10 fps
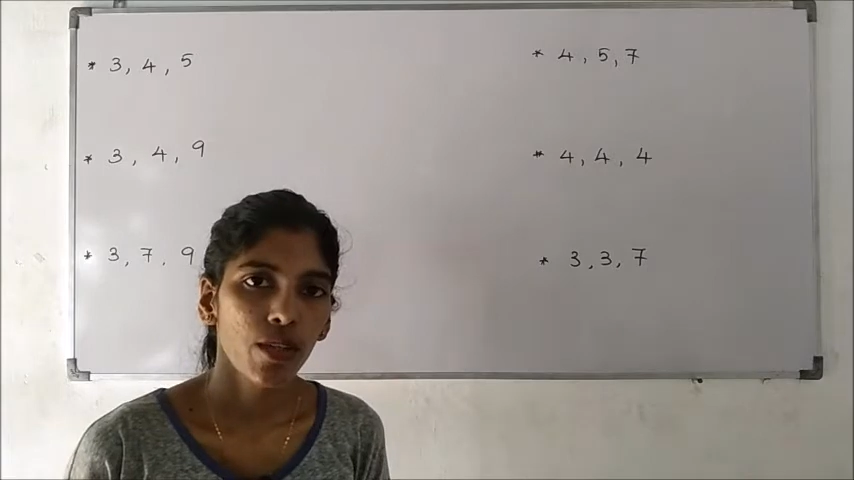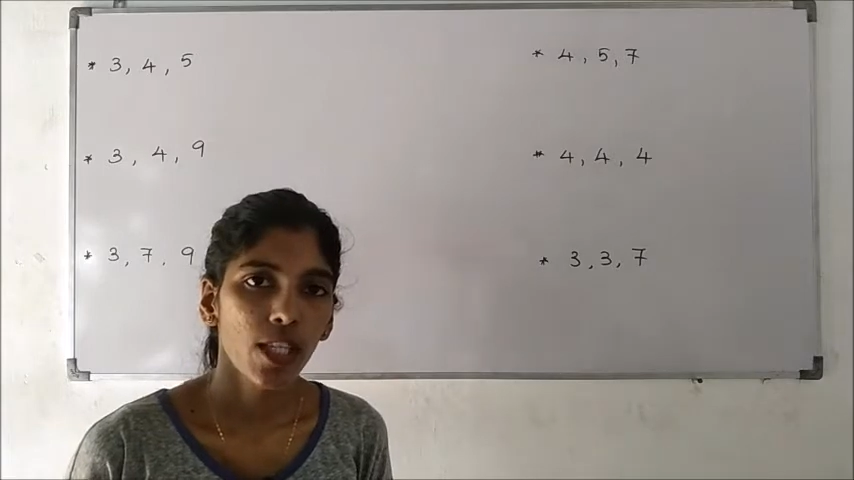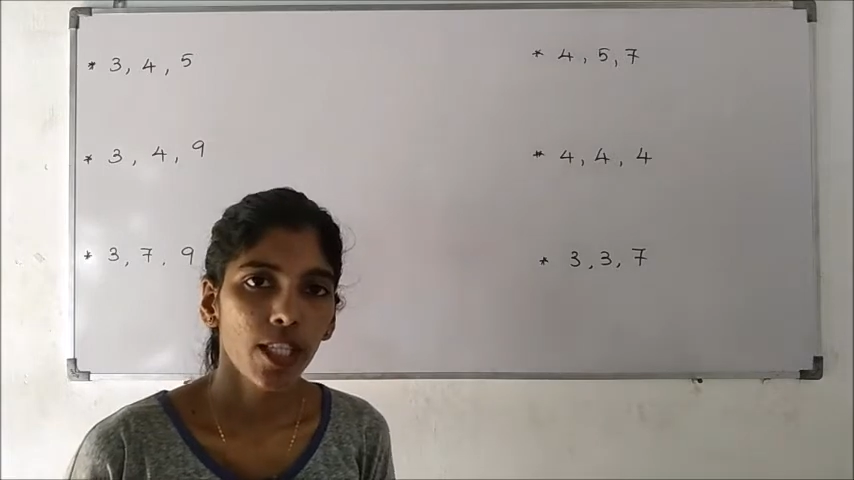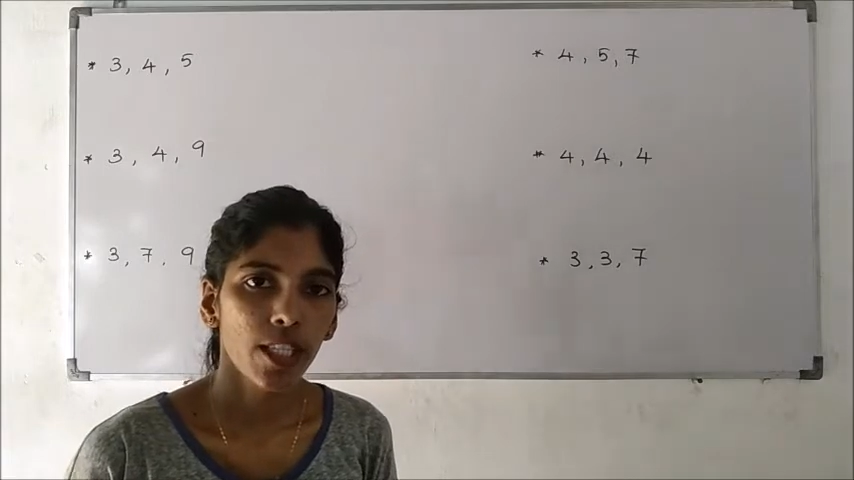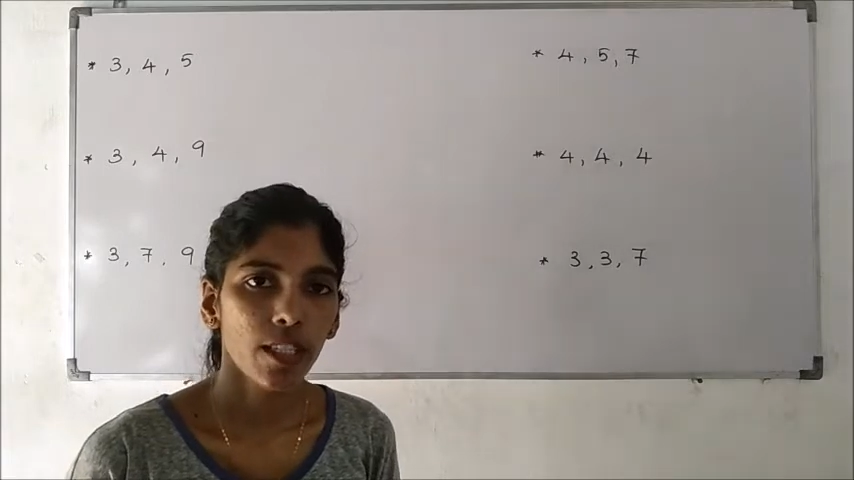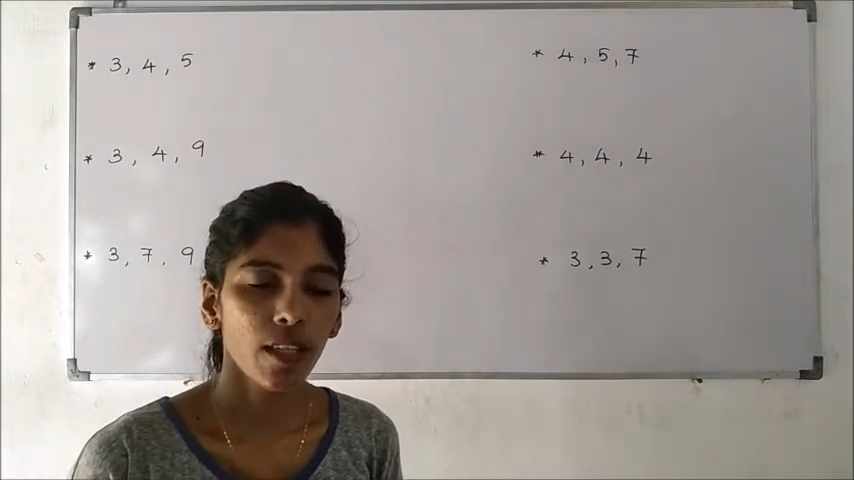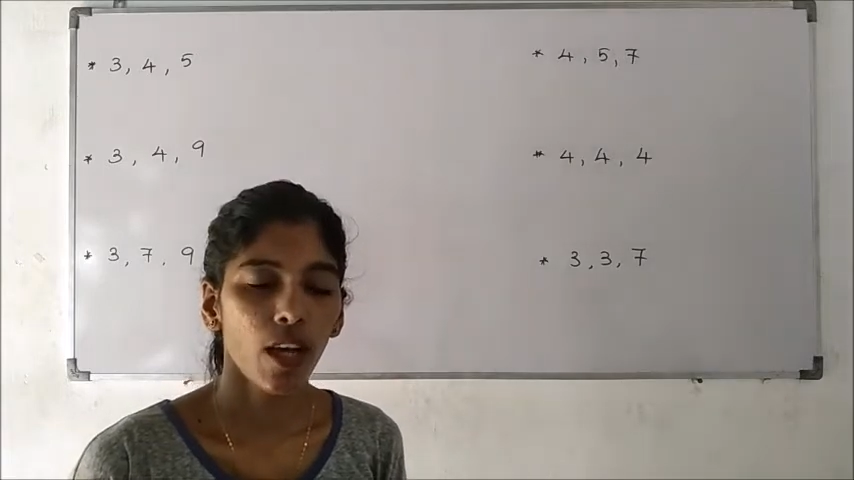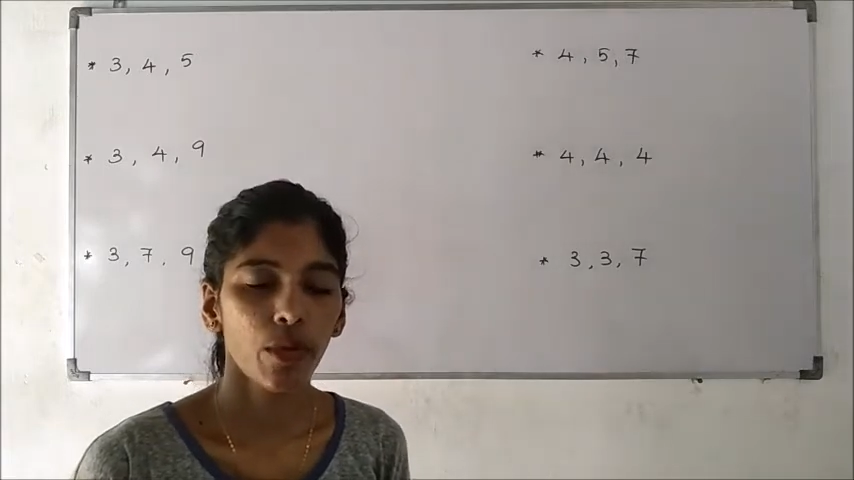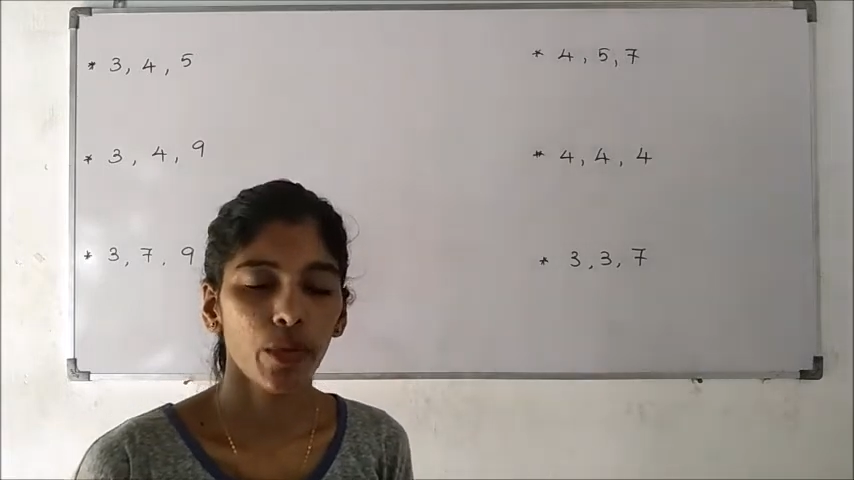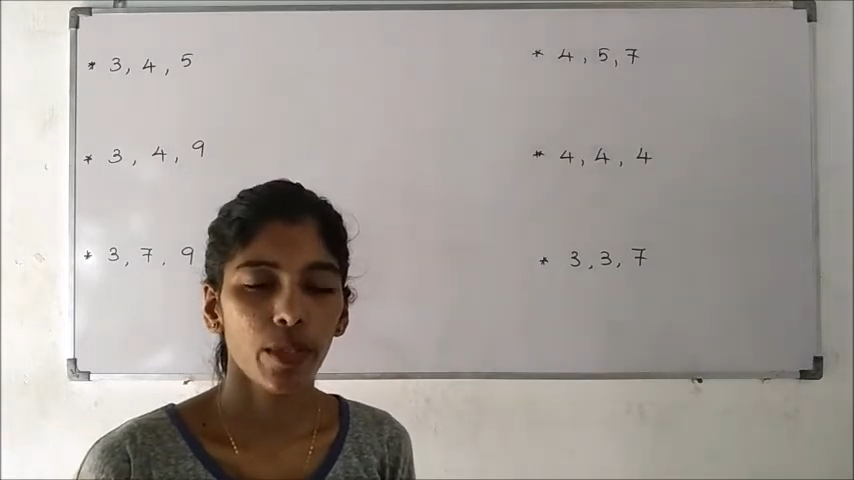to learn
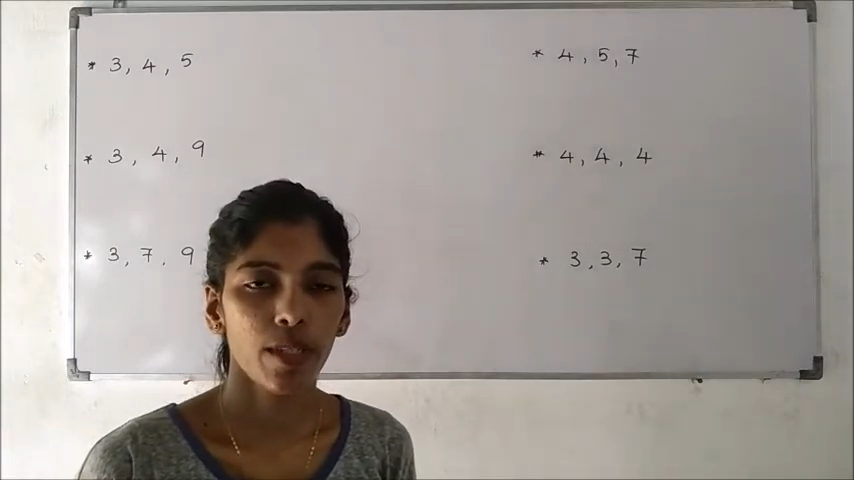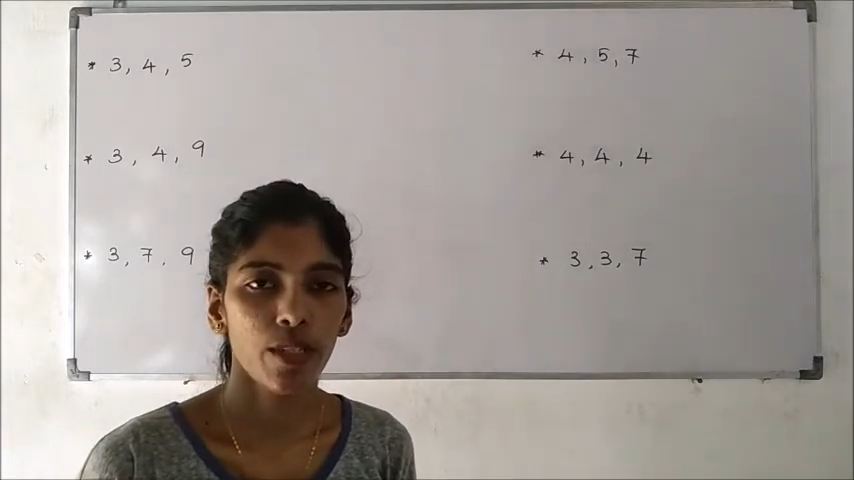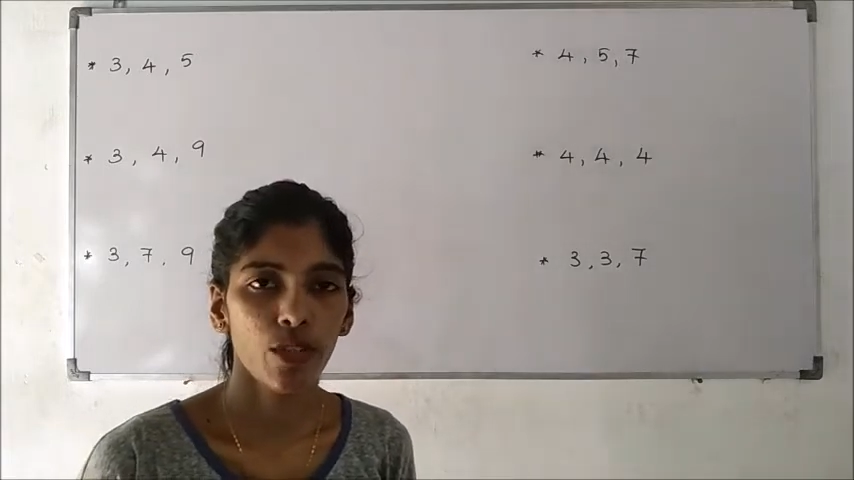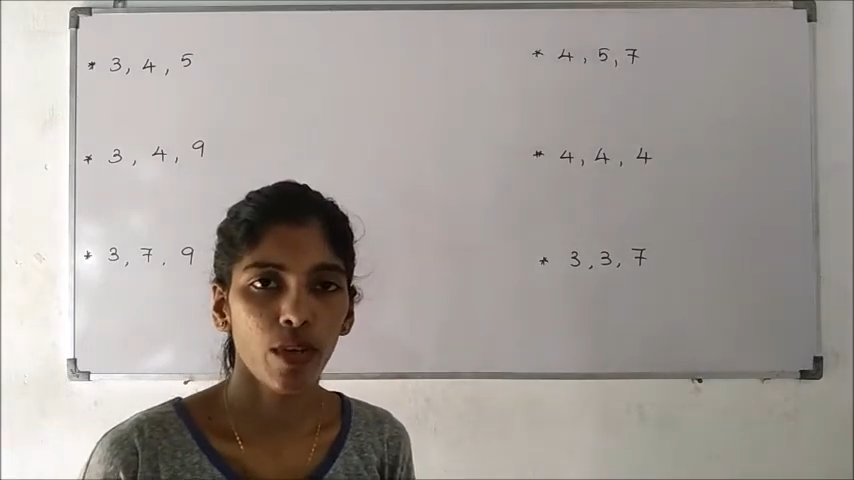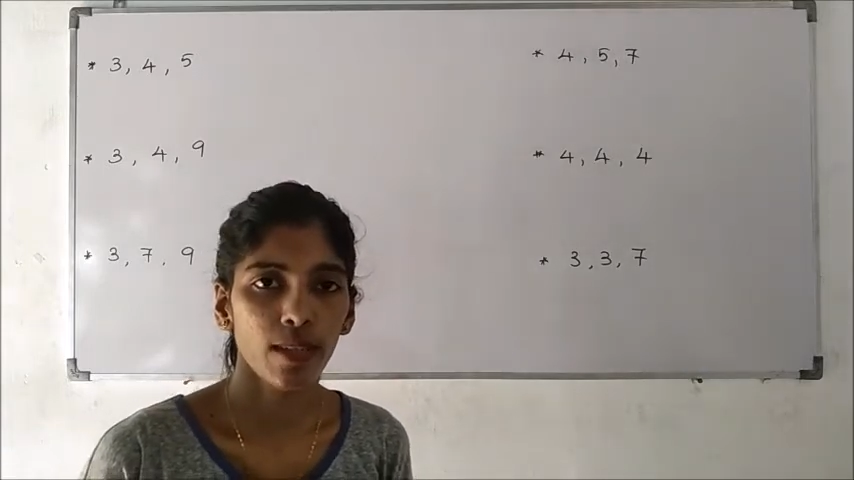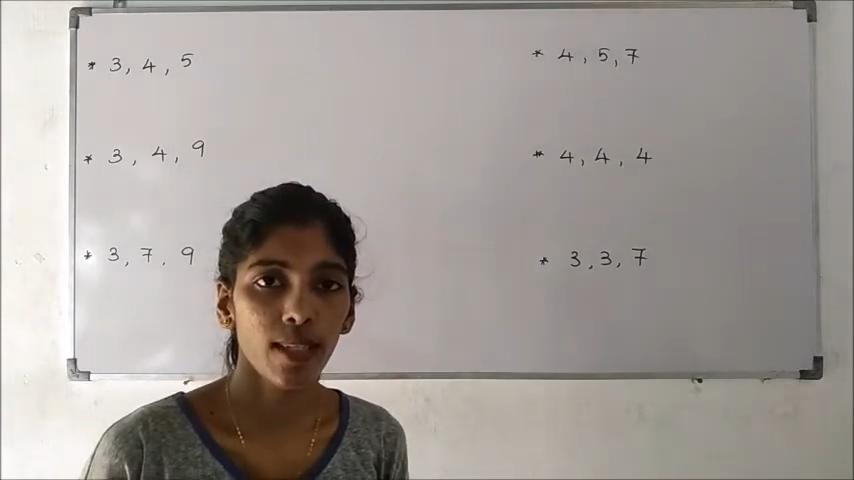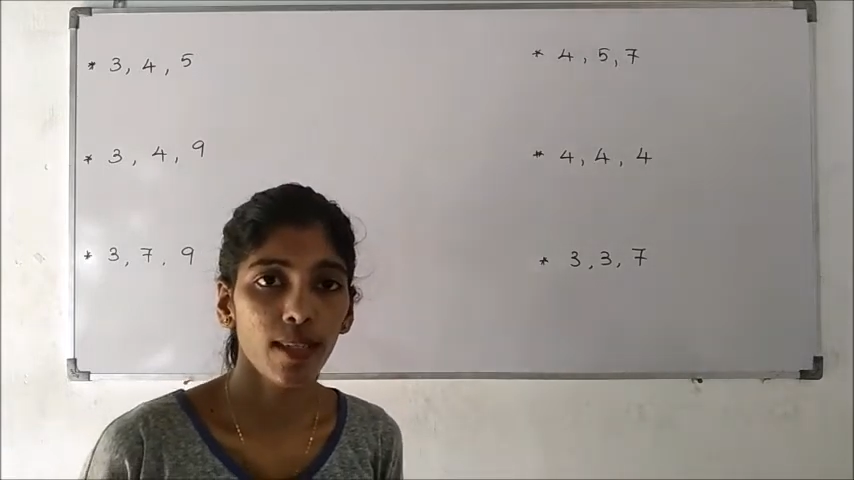how to construct